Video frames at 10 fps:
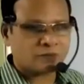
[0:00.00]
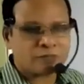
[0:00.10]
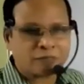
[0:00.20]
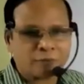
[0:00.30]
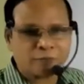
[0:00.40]

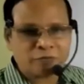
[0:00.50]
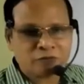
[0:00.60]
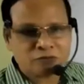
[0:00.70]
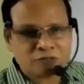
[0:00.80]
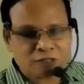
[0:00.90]
When
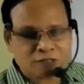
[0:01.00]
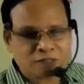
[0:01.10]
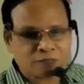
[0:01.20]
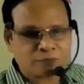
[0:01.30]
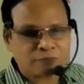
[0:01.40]
compared to gene
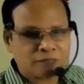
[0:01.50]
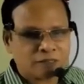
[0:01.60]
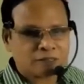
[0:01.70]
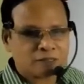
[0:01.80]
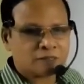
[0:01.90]
therapy,
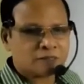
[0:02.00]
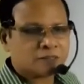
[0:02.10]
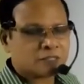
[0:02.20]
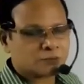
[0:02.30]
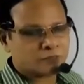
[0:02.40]
it is
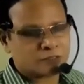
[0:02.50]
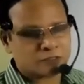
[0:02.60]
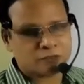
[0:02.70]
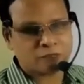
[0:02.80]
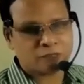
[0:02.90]
less
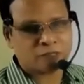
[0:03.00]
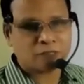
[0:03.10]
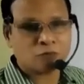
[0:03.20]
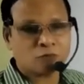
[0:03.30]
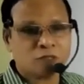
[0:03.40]
expensive,
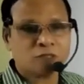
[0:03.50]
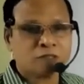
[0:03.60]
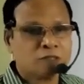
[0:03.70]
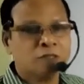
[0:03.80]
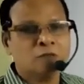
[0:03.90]
and that one
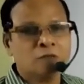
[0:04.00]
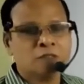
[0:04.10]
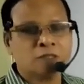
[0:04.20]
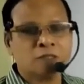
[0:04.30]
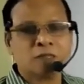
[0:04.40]
is,
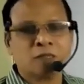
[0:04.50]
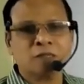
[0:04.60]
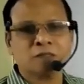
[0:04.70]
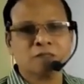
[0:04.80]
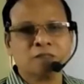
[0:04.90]
see, the
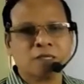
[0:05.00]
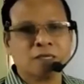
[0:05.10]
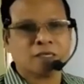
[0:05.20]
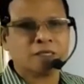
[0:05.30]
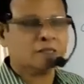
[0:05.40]
cost is
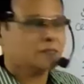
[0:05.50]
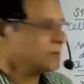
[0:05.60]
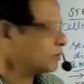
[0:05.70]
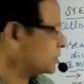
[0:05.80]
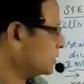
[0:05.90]
high,
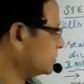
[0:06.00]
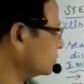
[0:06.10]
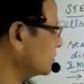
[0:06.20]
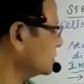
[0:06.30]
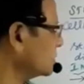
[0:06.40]
but
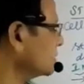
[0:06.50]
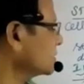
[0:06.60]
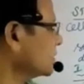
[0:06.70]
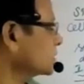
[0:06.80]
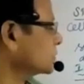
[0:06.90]
this one is
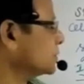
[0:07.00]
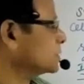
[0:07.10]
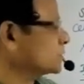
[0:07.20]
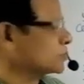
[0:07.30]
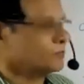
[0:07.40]
less
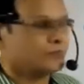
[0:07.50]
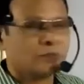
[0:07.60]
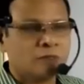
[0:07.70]
expensive.